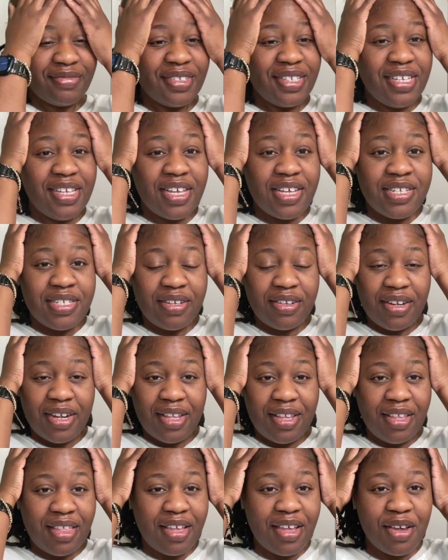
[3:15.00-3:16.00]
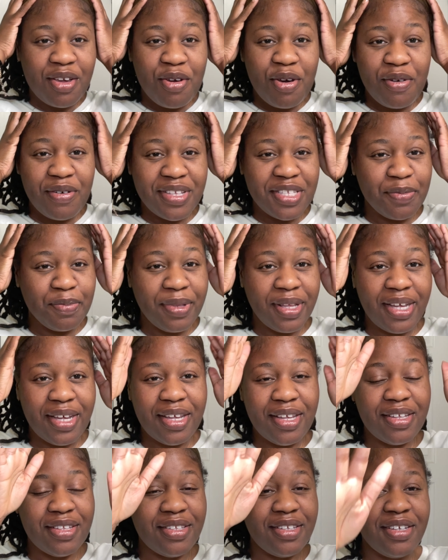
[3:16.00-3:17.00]
yesterday did not go as
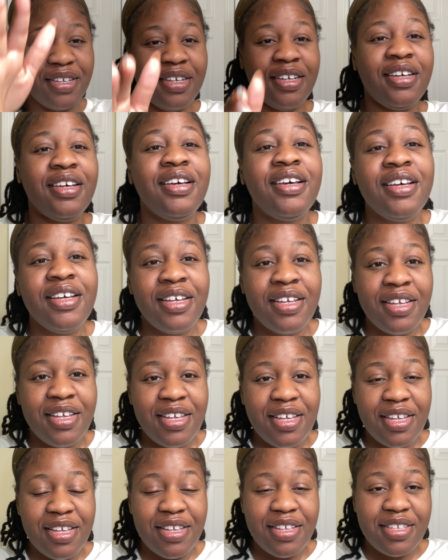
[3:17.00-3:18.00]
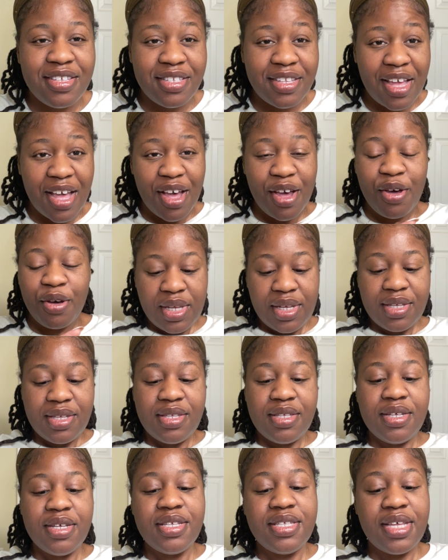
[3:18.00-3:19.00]
planned. It is now
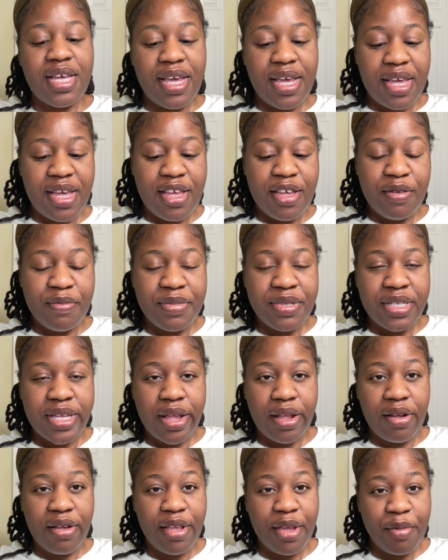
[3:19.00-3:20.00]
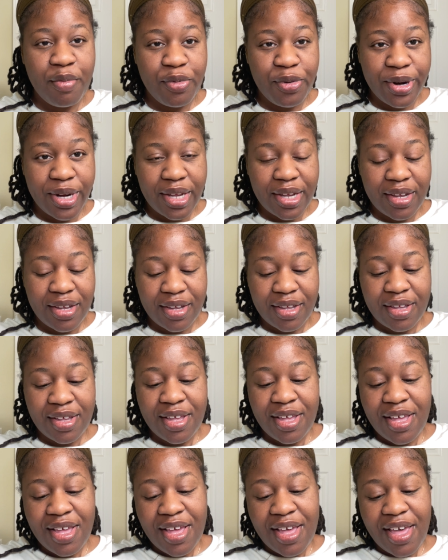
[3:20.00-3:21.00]
6 a.m. Saturday morning,
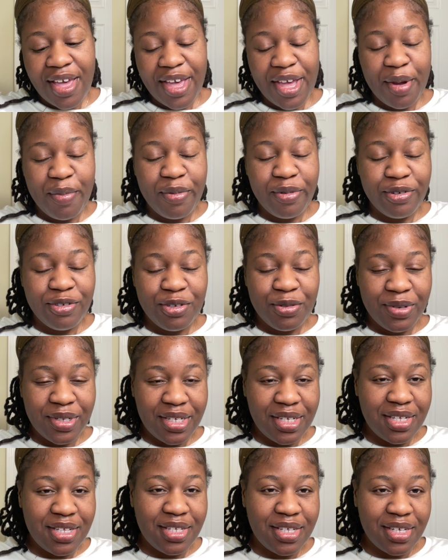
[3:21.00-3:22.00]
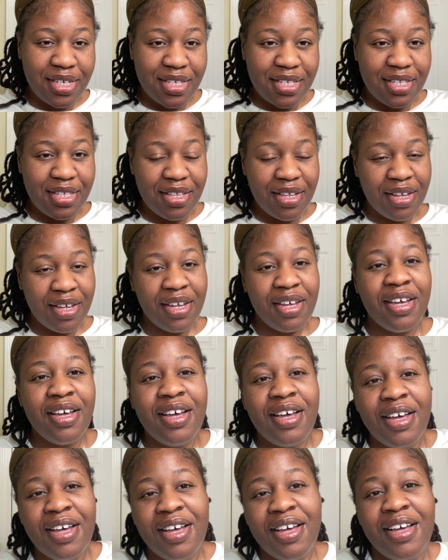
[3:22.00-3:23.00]
April 26th.
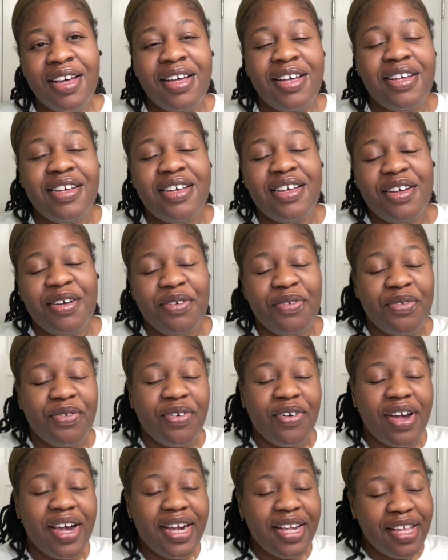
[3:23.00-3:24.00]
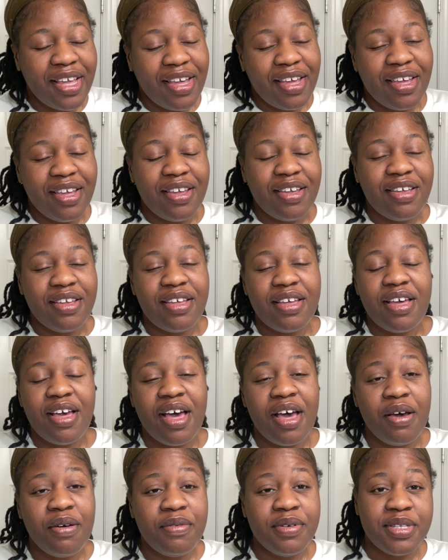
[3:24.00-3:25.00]
Friday,
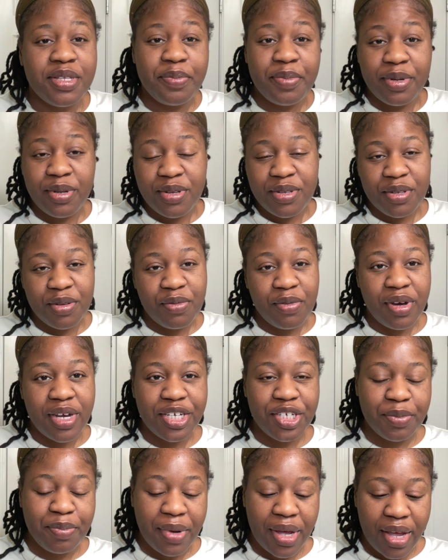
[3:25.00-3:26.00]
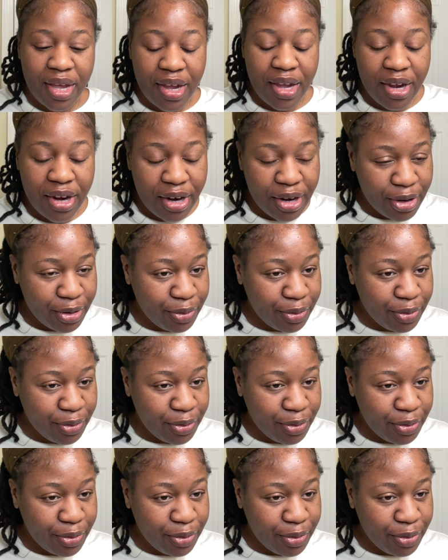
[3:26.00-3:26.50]
I was supposed to wash my hair